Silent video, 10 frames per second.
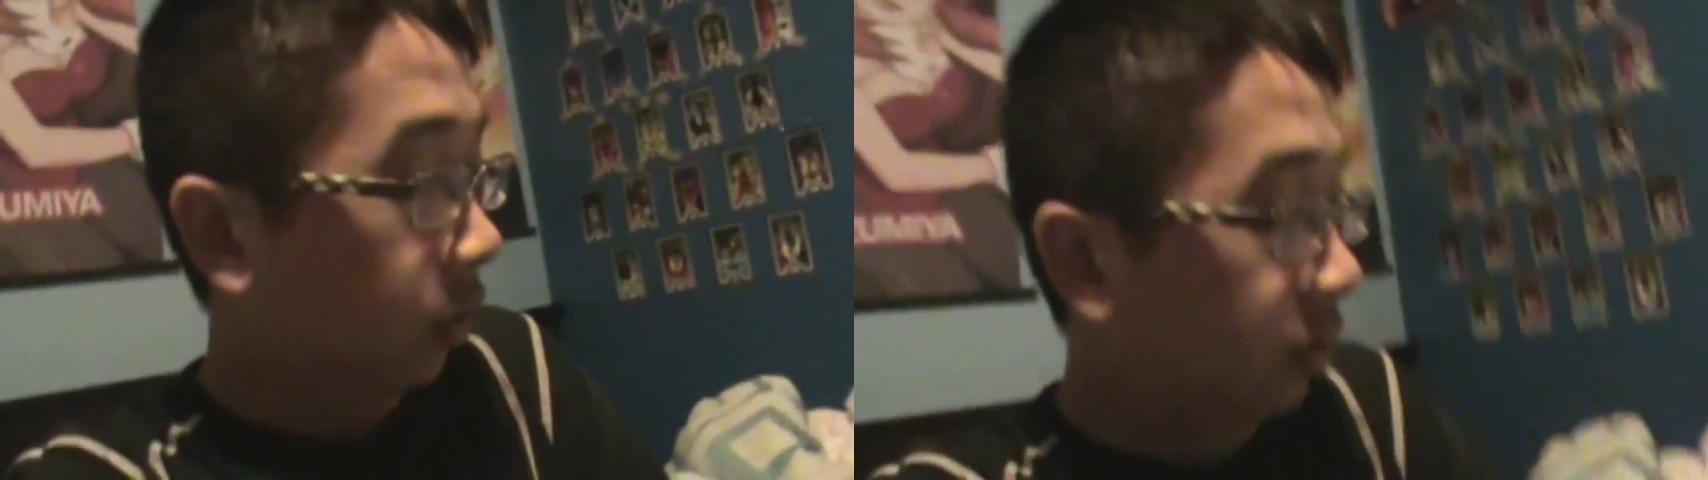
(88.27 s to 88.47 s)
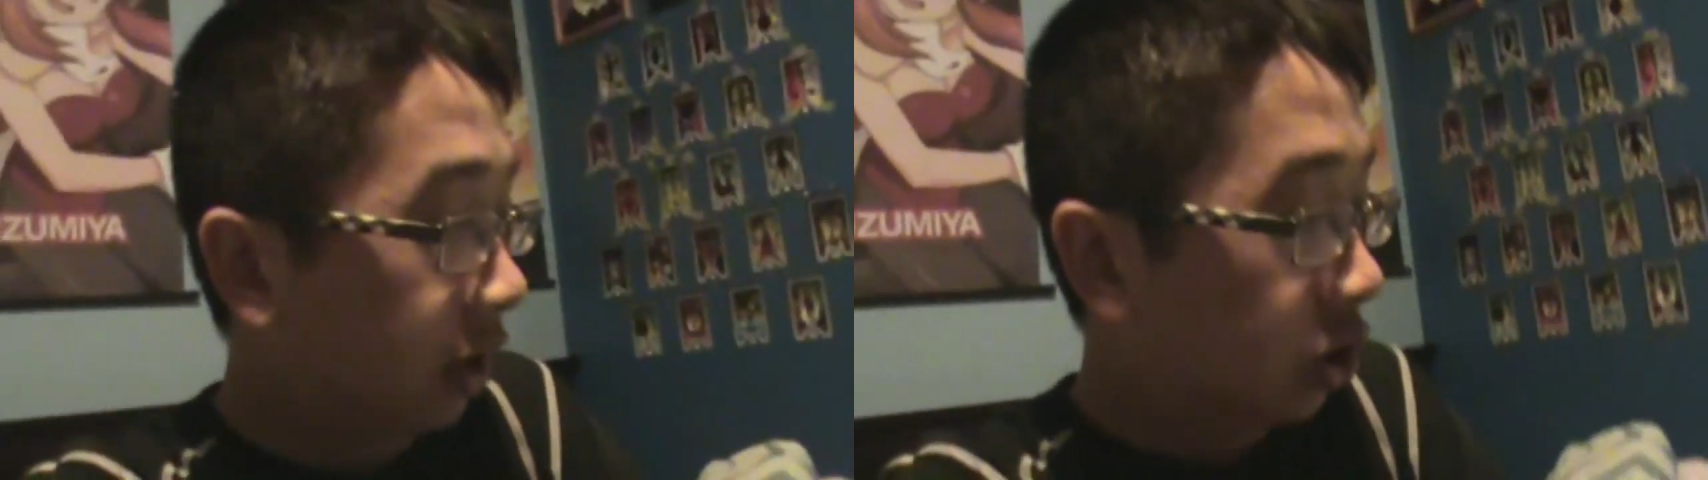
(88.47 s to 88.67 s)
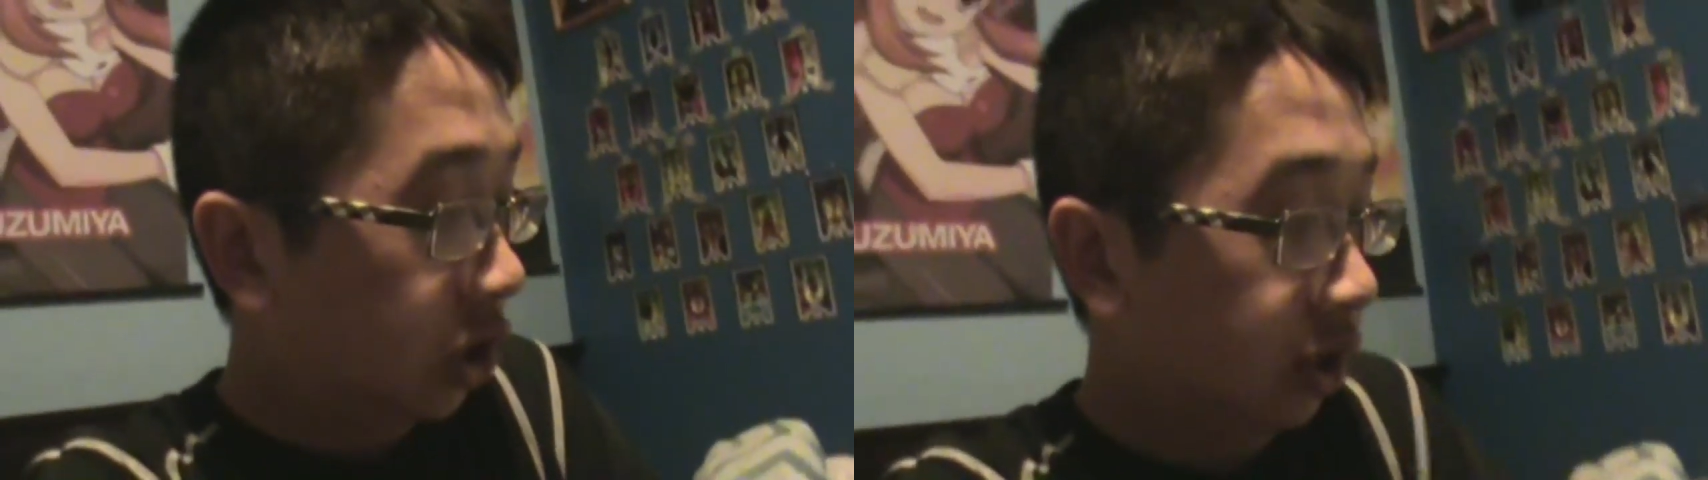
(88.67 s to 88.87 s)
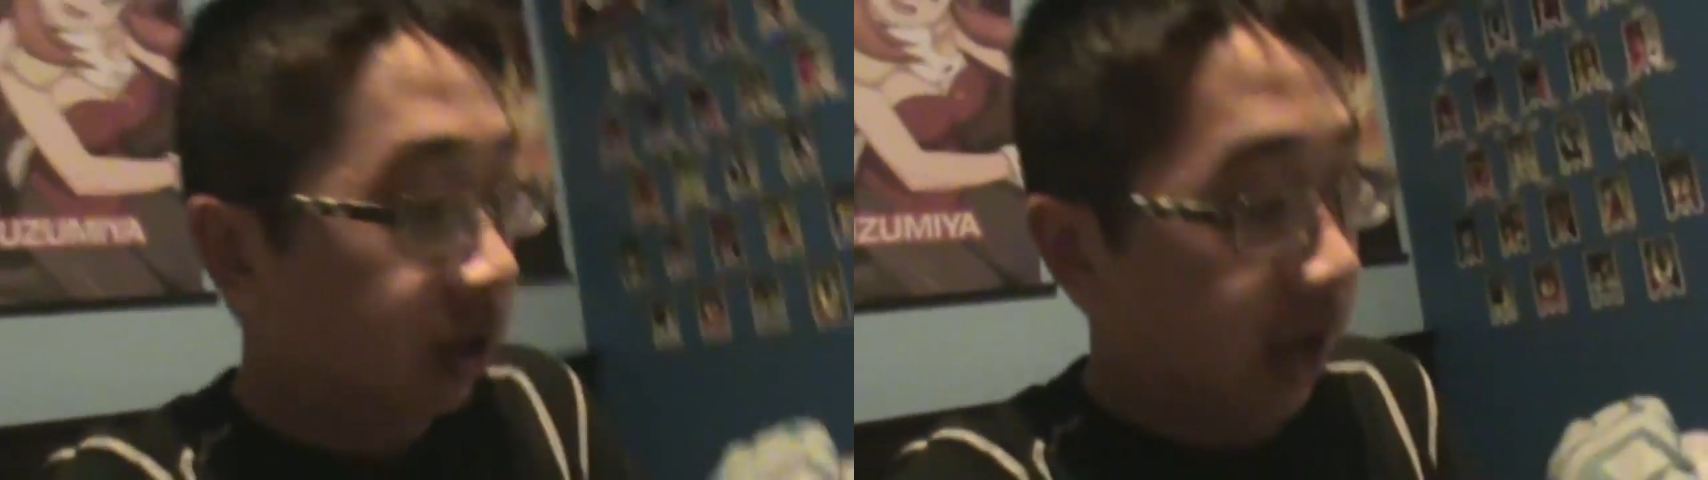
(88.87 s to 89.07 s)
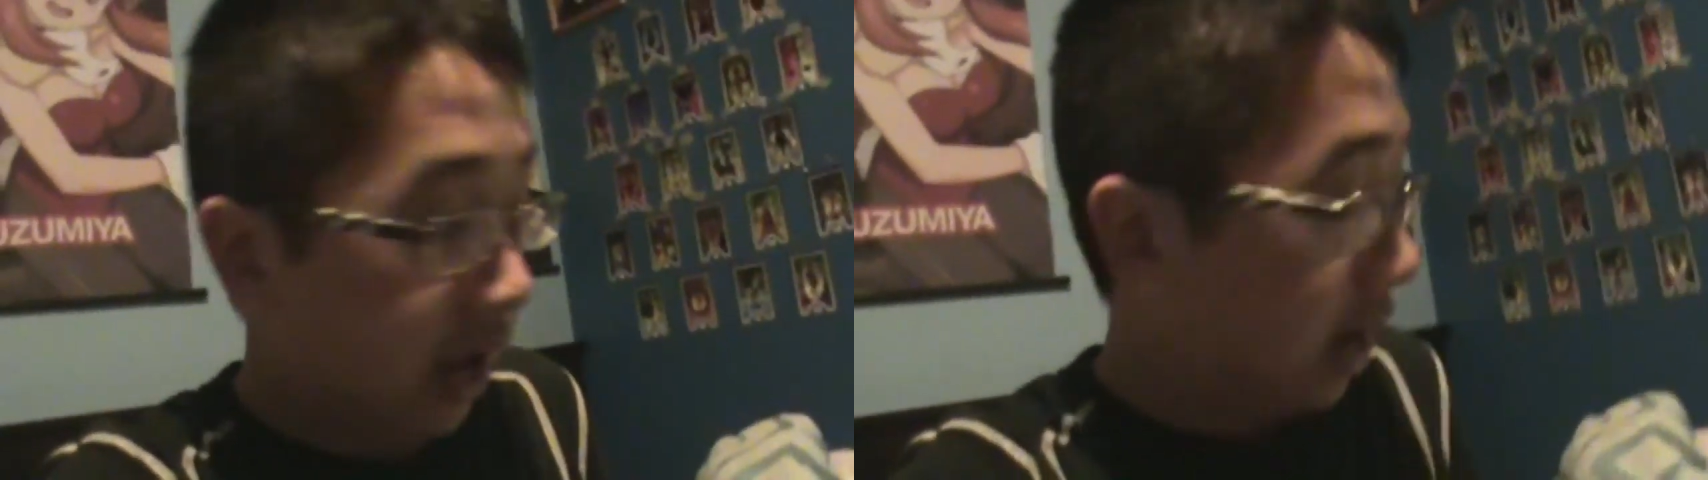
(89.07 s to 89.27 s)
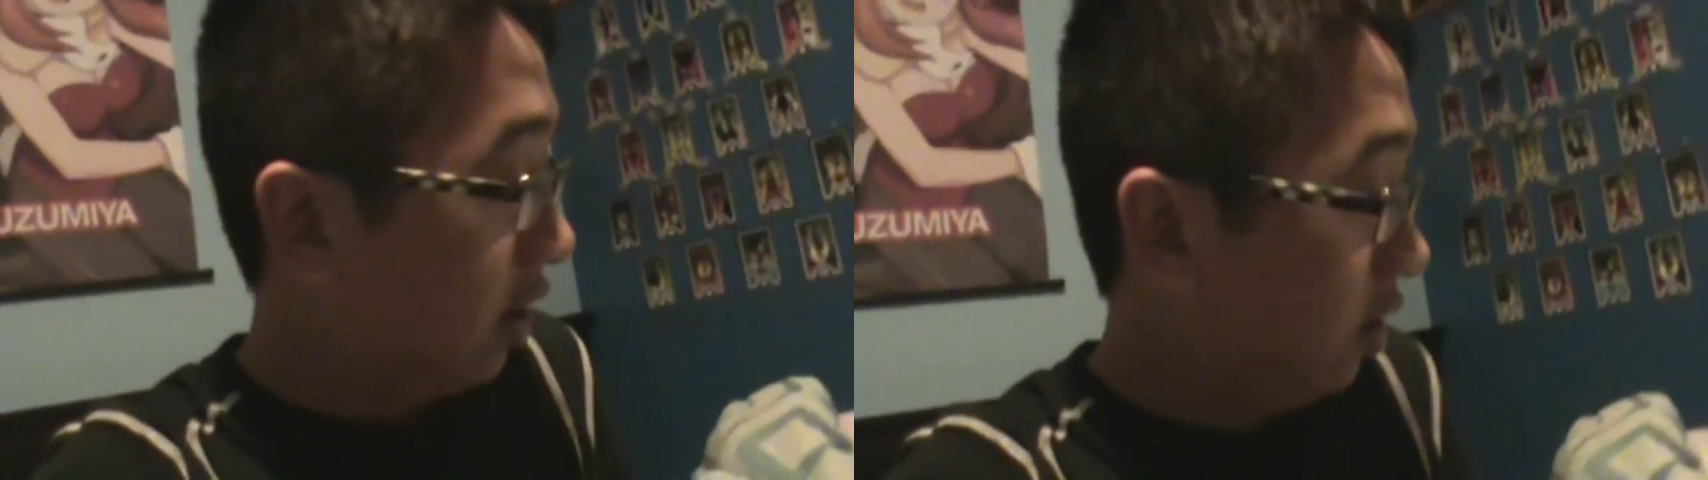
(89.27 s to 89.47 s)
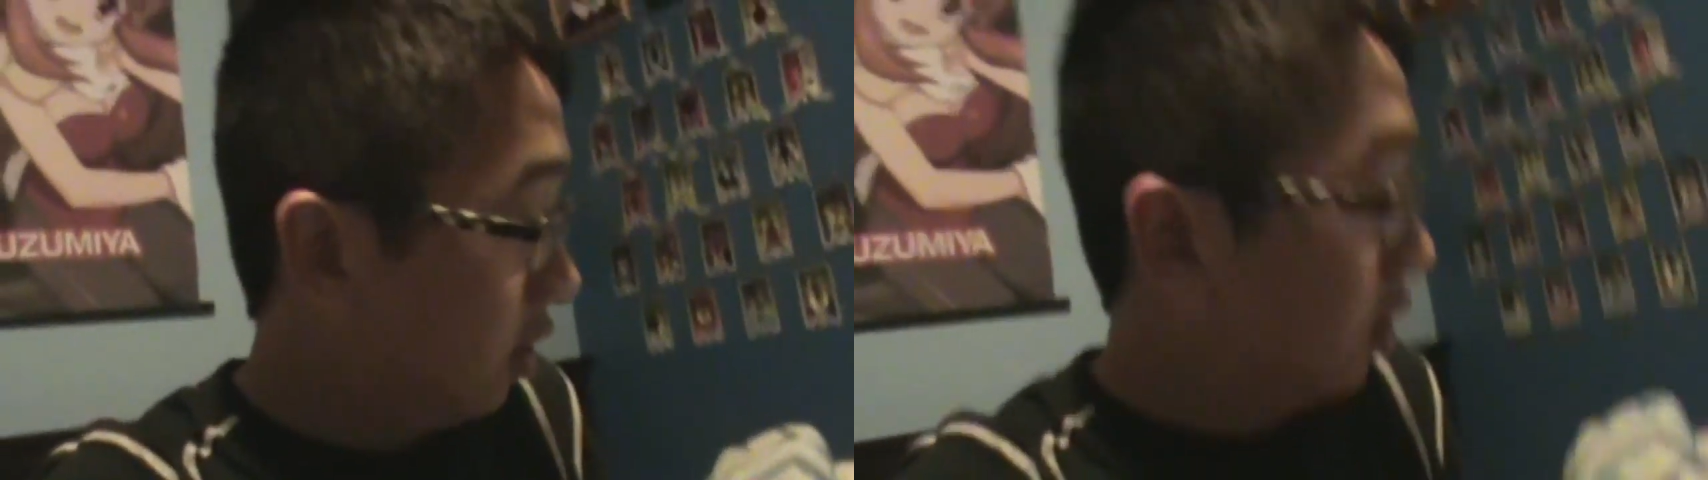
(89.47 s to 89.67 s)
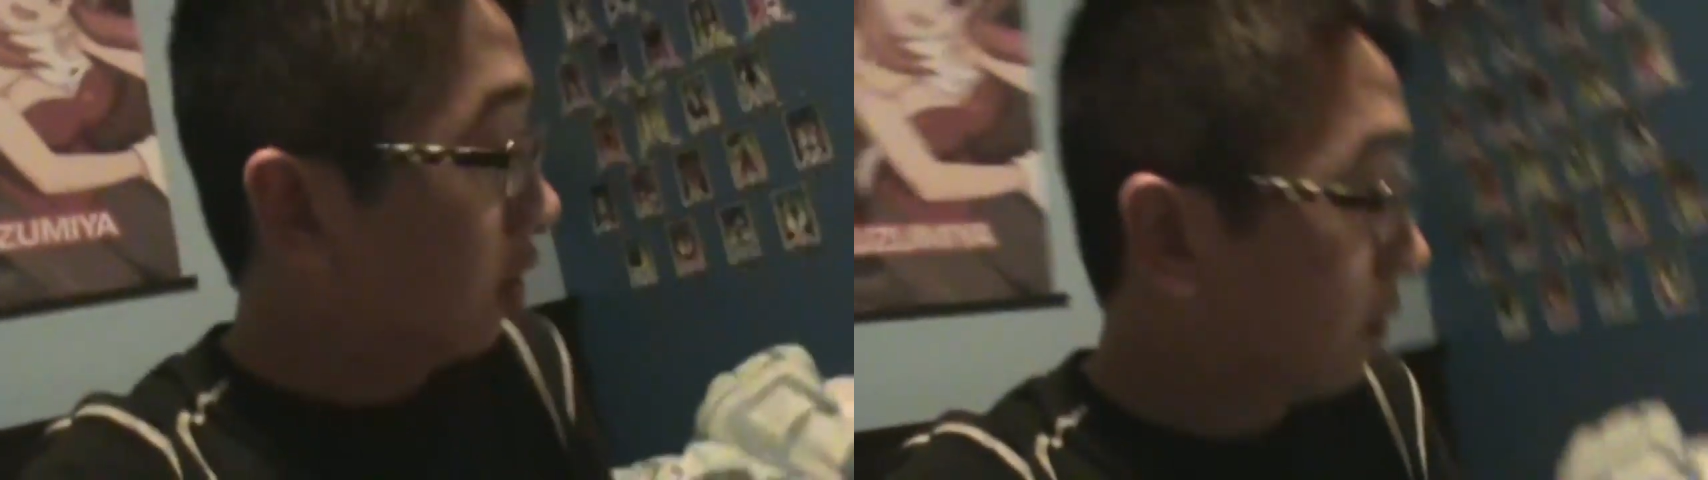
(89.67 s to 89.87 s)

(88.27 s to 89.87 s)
Ascension and